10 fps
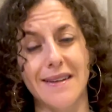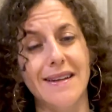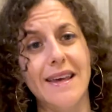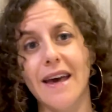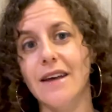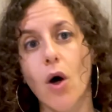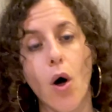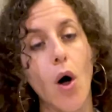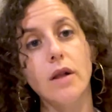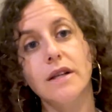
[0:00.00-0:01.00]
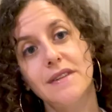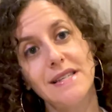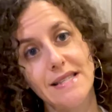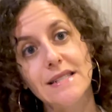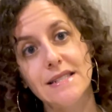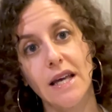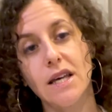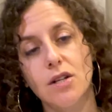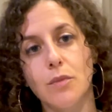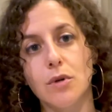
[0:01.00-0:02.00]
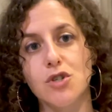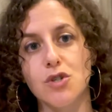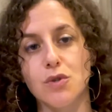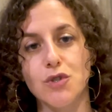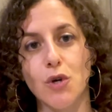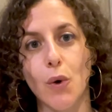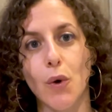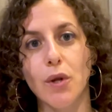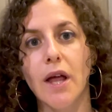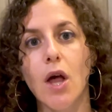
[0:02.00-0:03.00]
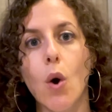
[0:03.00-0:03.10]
And again, all of this can take an emotional toll.